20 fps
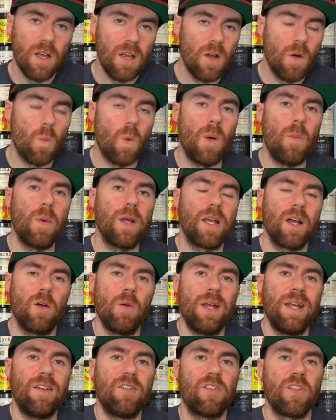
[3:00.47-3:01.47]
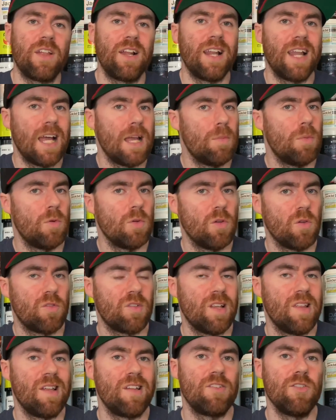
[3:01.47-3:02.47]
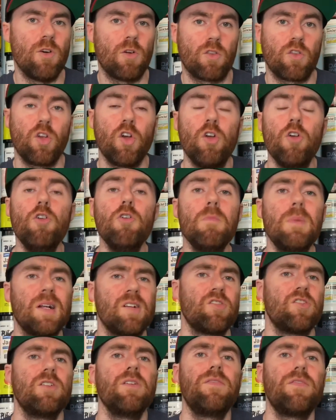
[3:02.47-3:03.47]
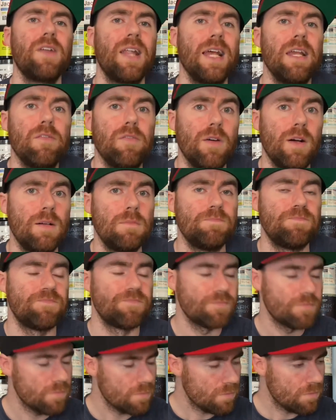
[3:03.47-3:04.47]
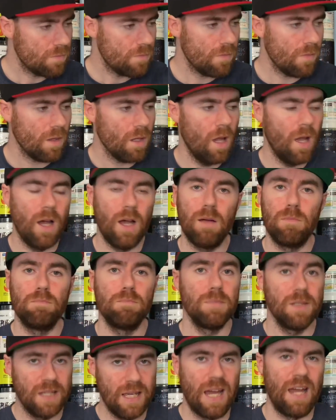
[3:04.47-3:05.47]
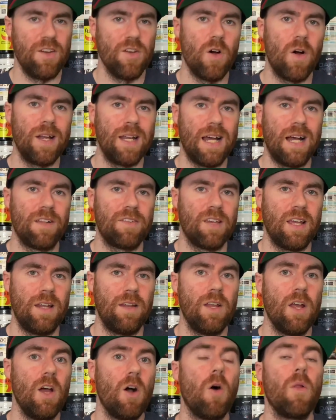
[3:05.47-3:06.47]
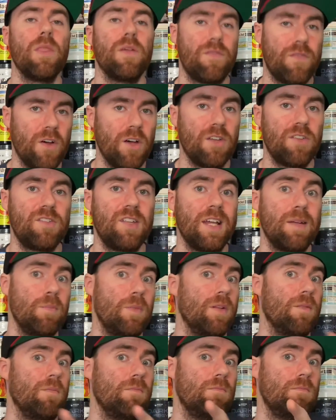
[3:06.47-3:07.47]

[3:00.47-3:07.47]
When we go into the label, you'll see there's not too much to flavour. But yeah, 9 out of 10 on the first segment.